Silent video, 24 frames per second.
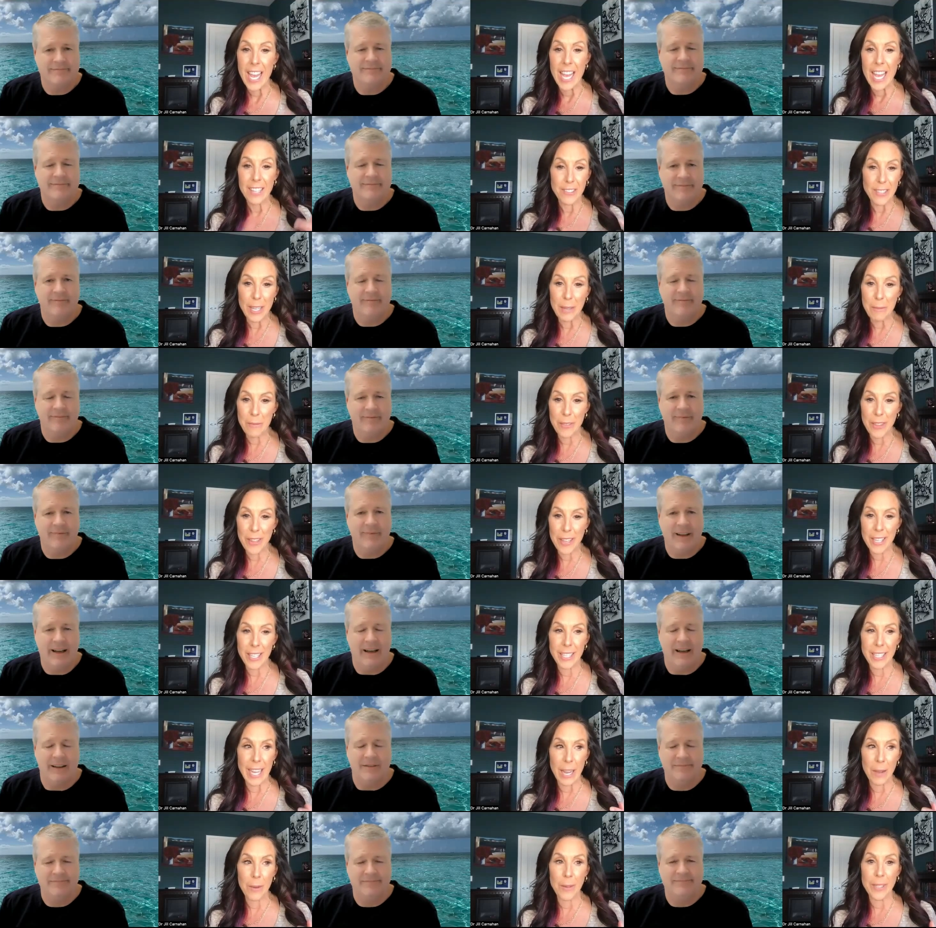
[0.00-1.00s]
Speaker 1: Same thing yeah.
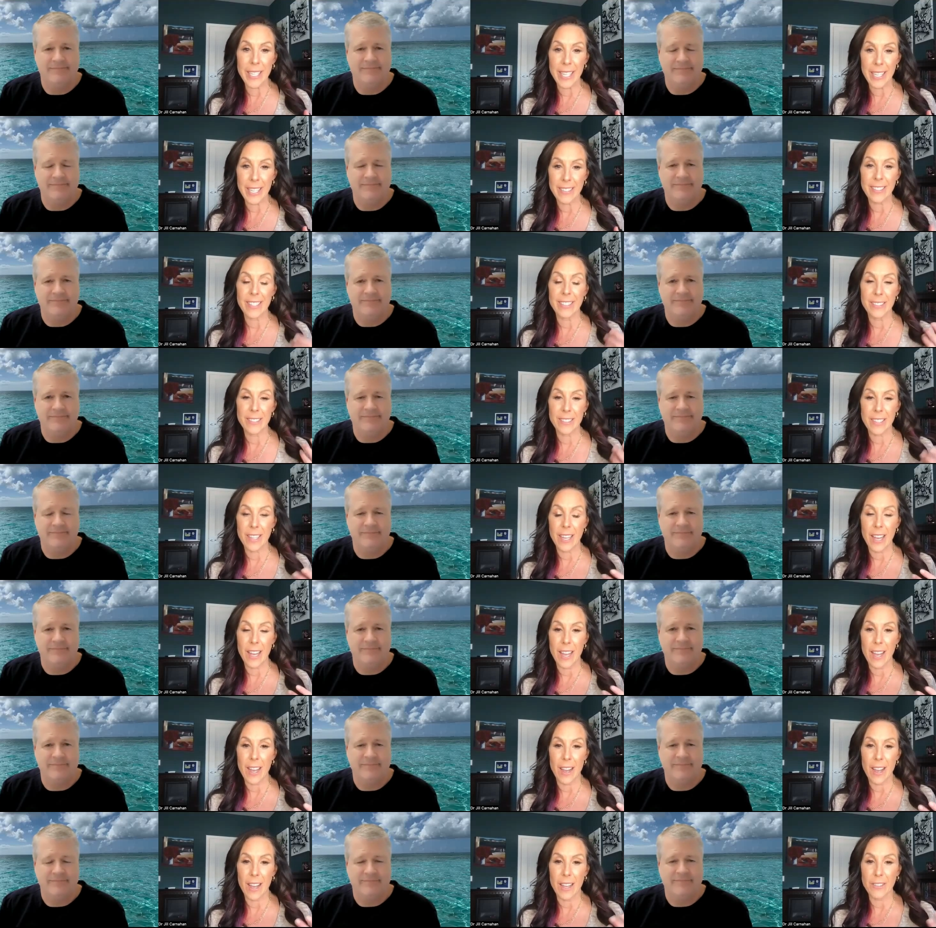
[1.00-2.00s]
nowadays. It's
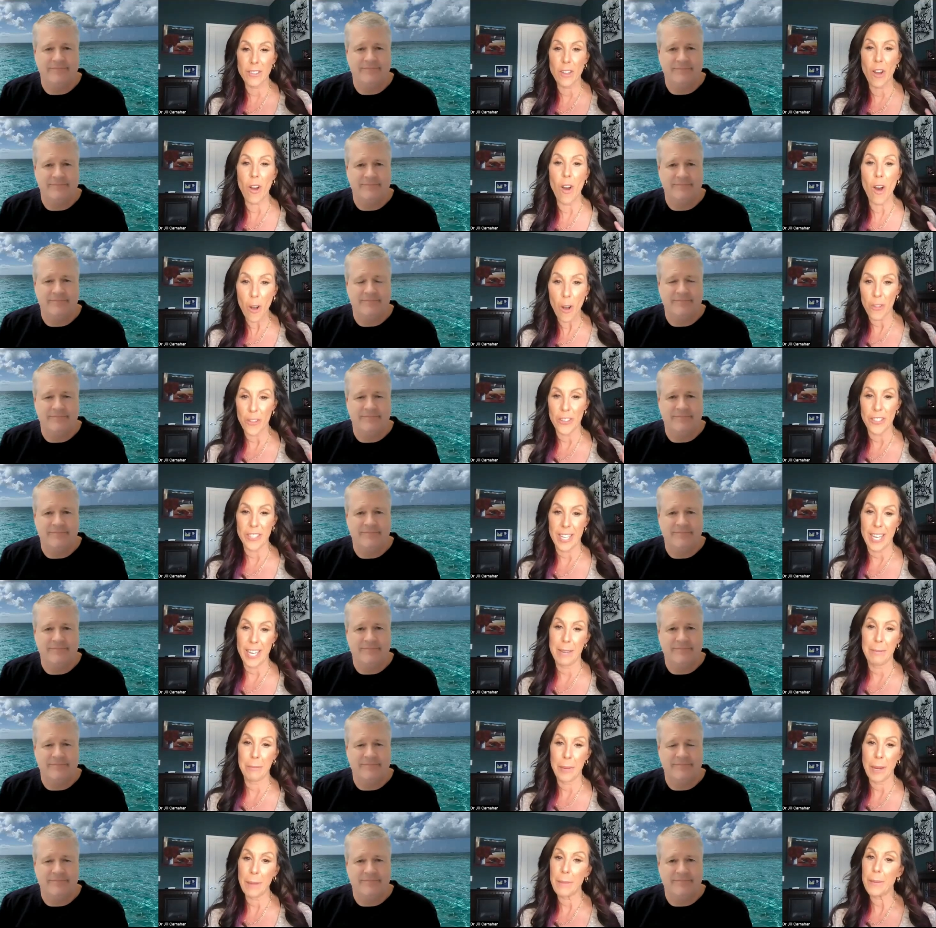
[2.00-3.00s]
it's all the
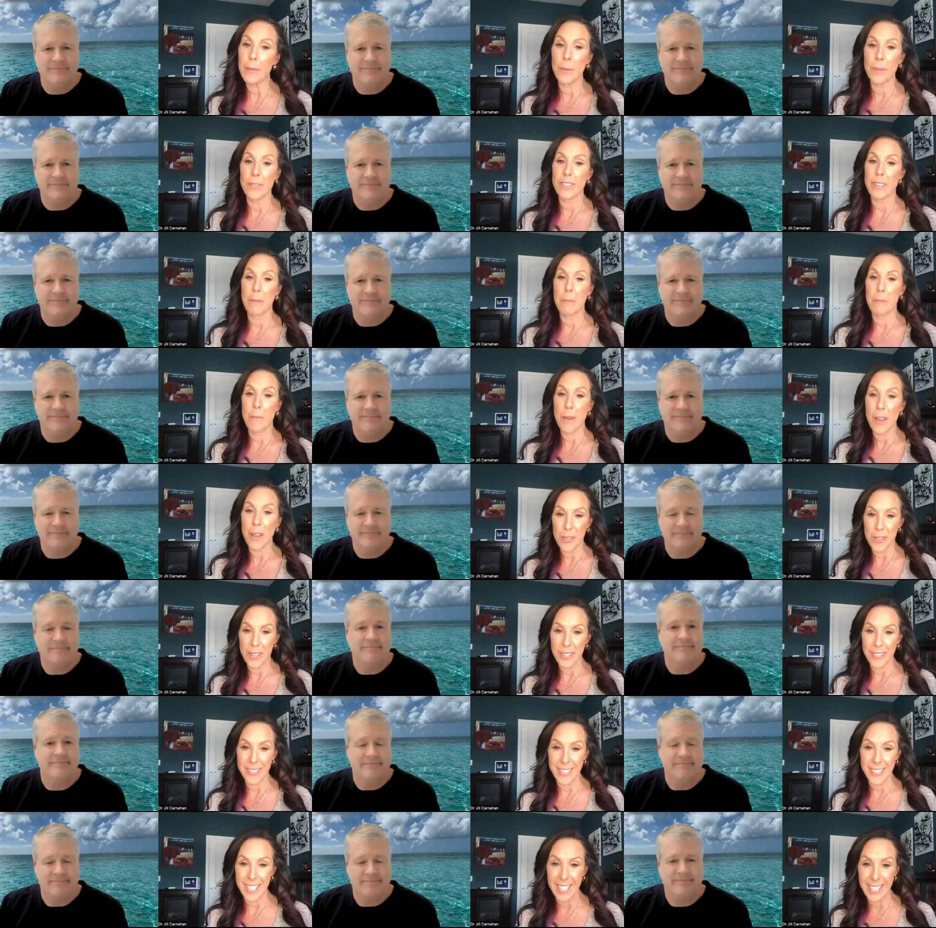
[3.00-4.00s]
time. Probably once a month
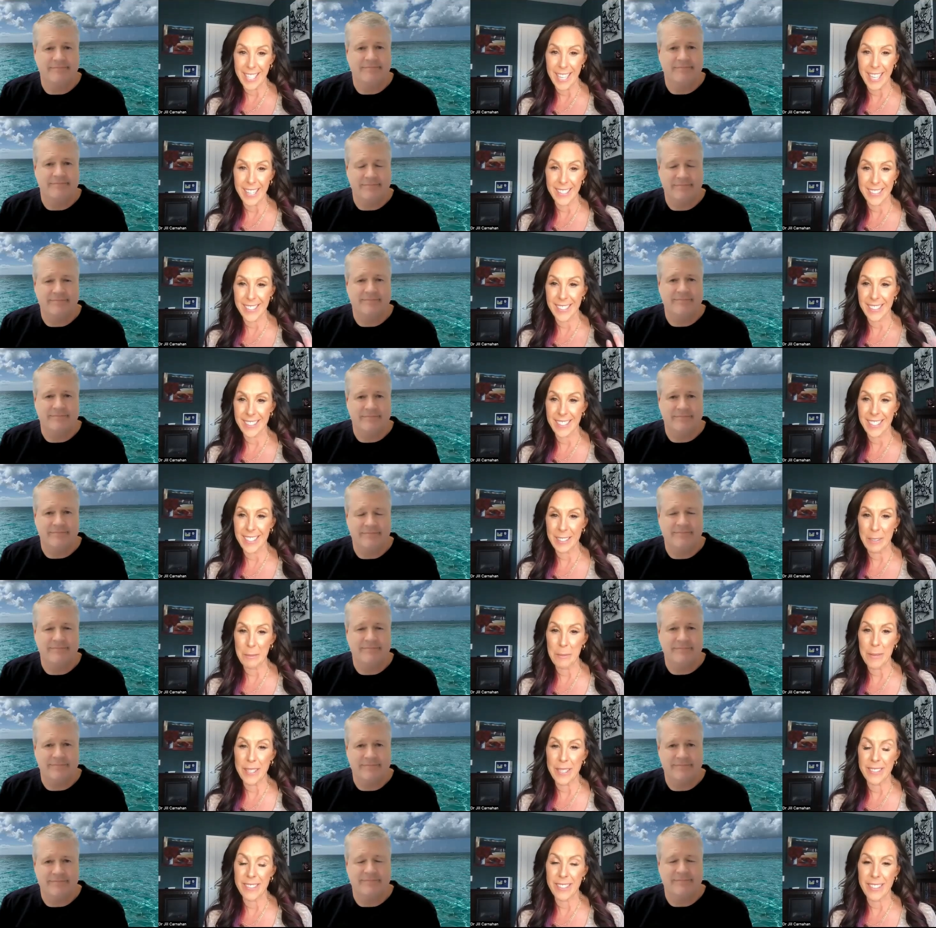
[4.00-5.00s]
I see a case. It's it's
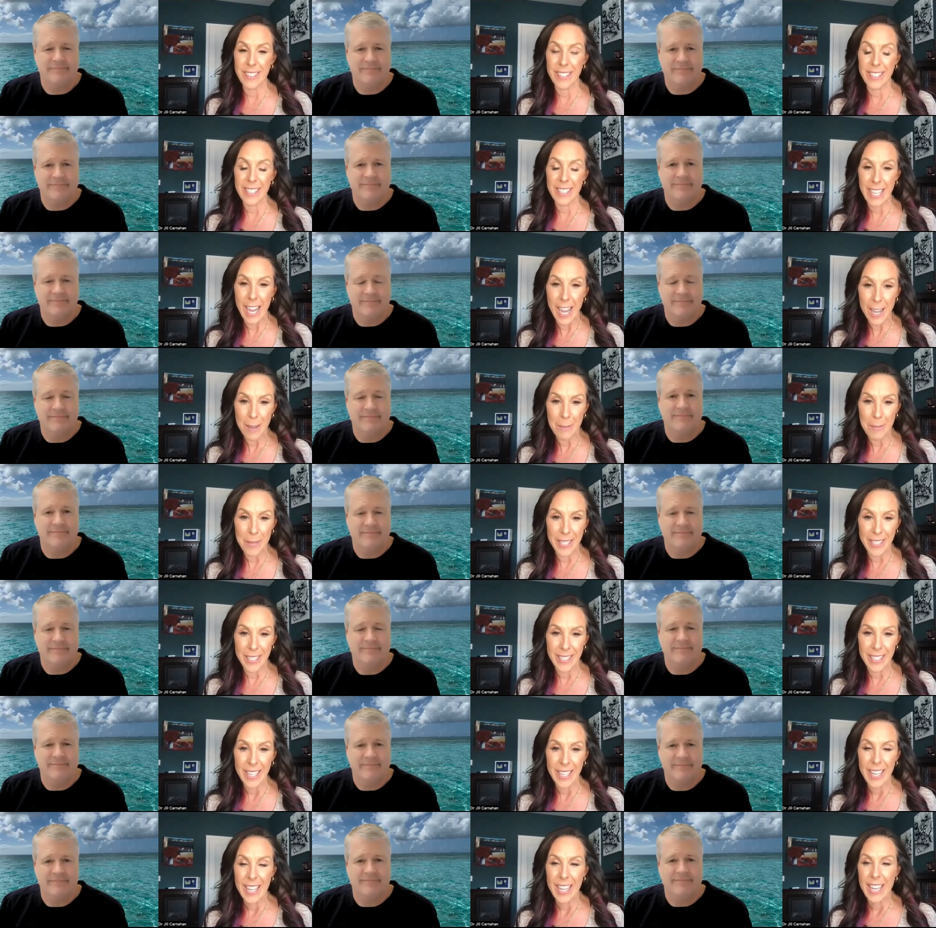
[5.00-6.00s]
amazingly common.